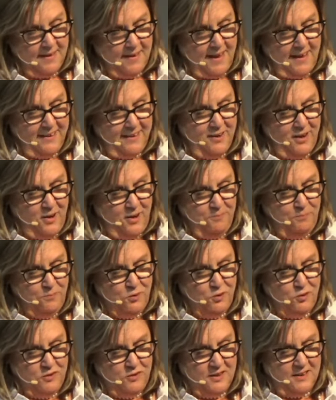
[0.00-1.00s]
I come
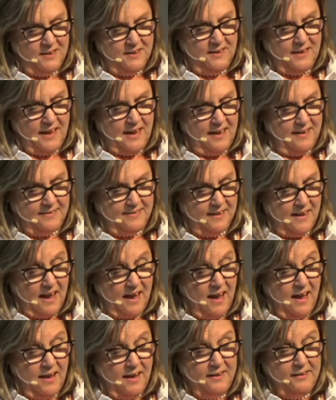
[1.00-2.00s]
to thee as
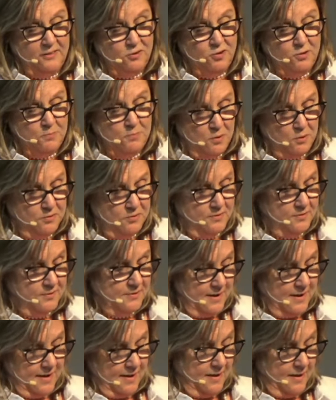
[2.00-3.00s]
I to Moses
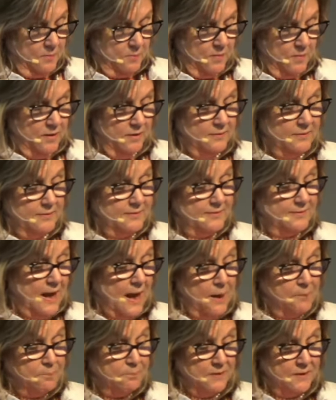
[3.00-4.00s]
came,
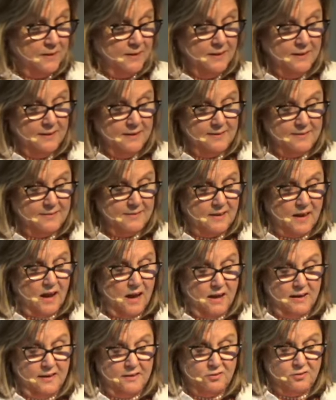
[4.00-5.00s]
unstopped his
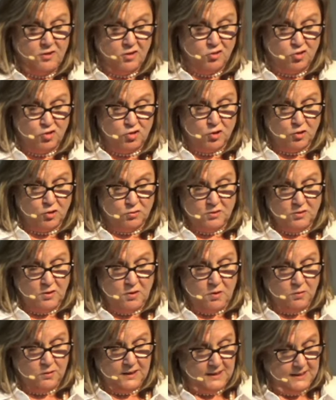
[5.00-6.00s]
eyes and showed the
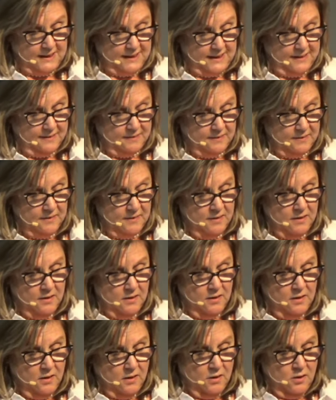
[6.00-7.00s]
Holy Land.
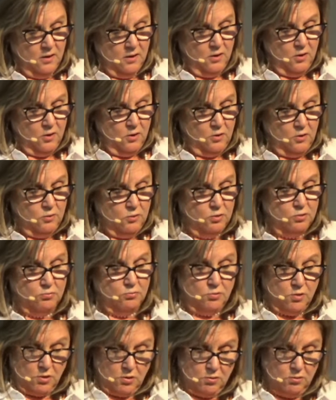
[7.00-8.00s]
To
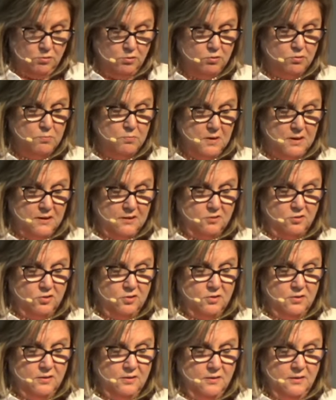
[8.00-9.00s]
know too
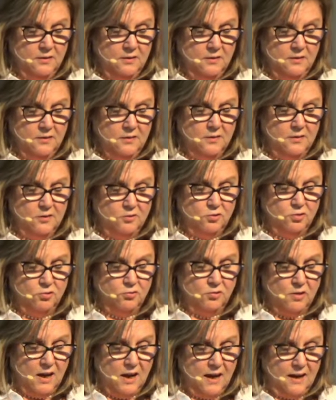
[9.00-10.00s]
much is to
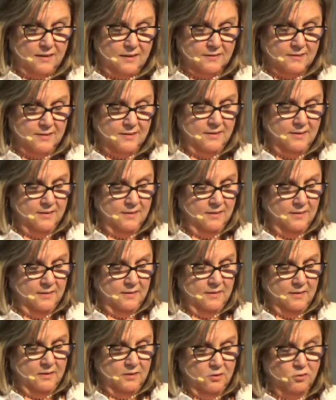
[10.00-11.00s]
not
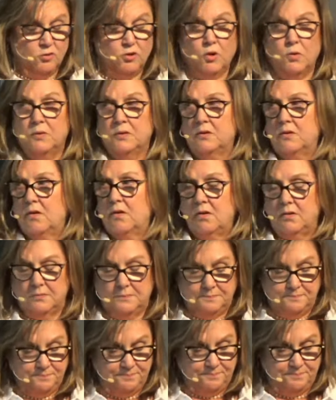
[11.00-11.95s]
know at all.